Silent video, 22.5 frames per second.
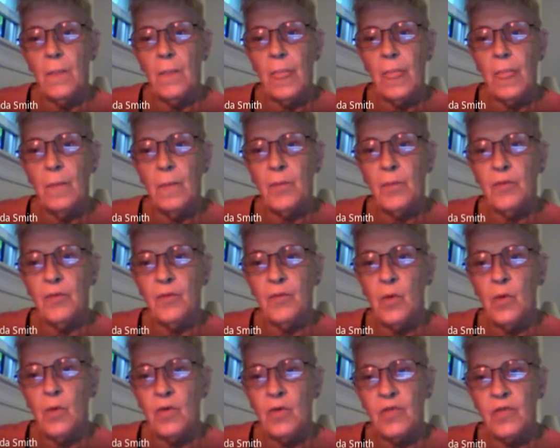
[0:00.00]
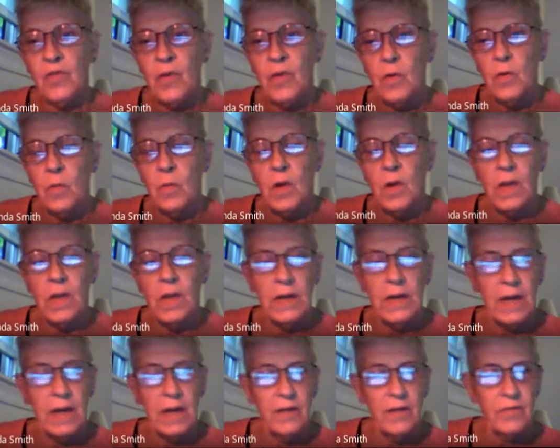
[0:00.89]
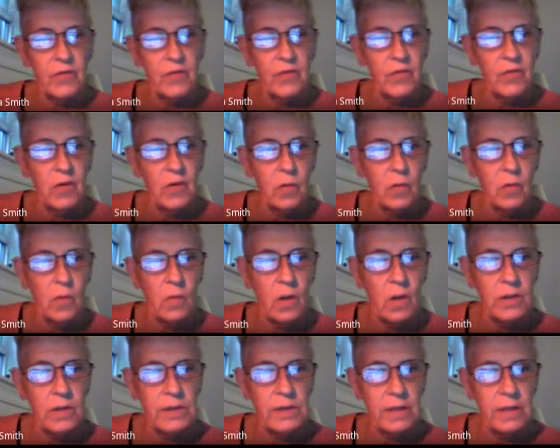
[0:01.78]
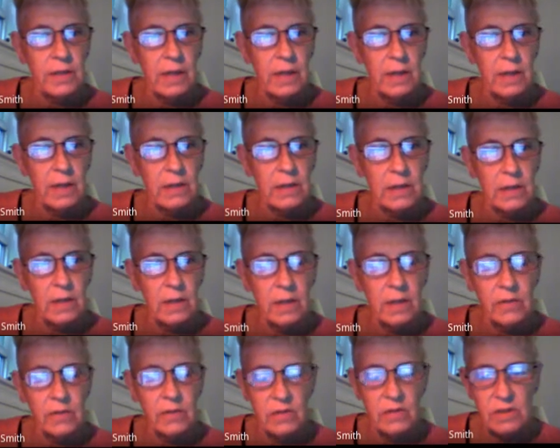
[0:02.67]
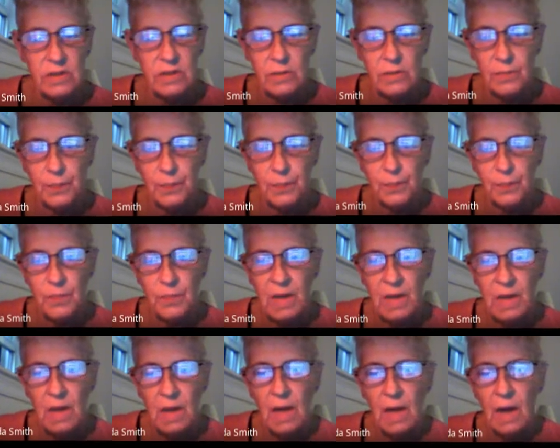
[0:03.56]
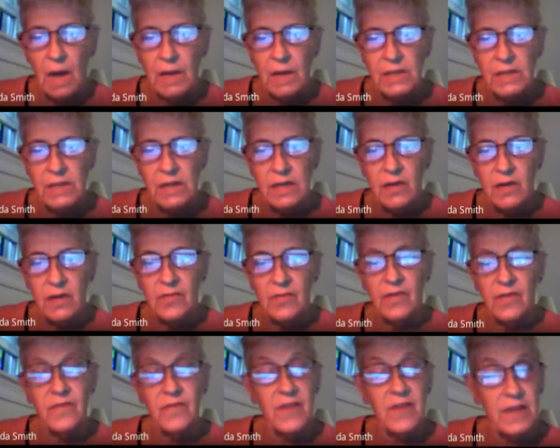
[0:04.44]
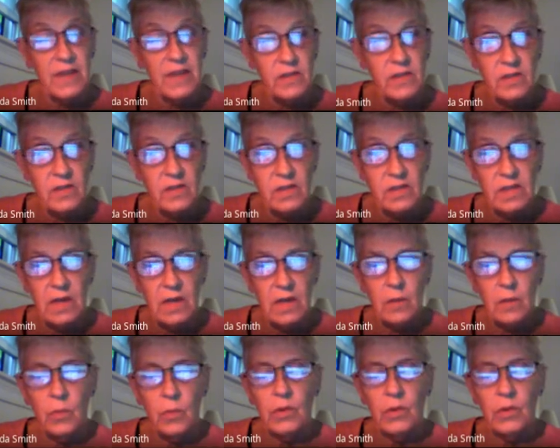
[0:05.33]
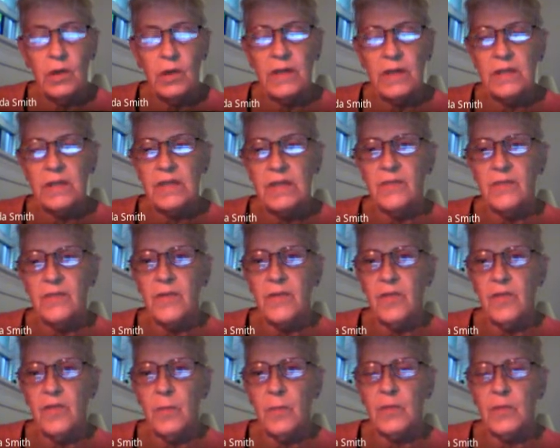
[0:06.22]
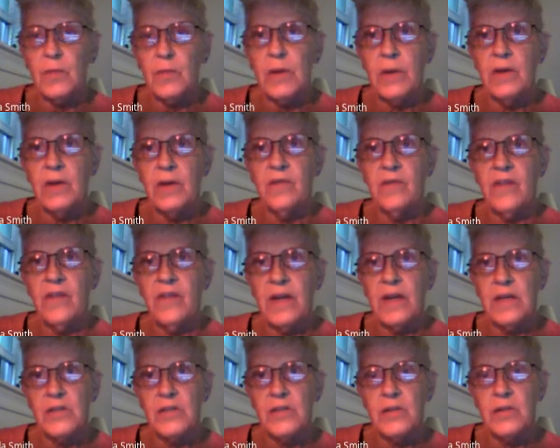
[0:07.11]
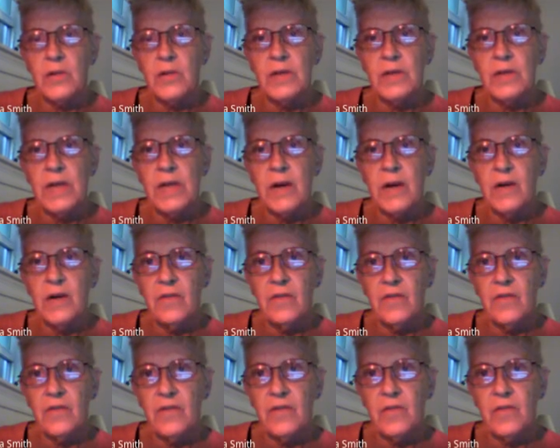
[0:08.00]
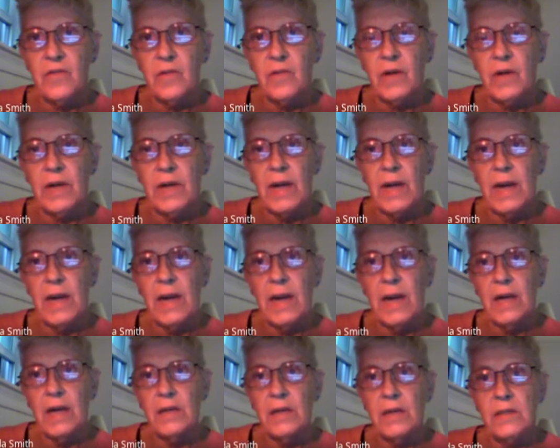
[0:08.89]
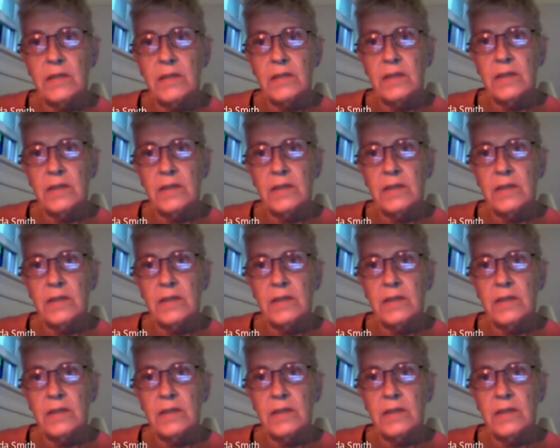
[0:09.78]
before Stonewall and after Stonewall to get some idea of events, and we'll look at the difference between event history, narrative history, and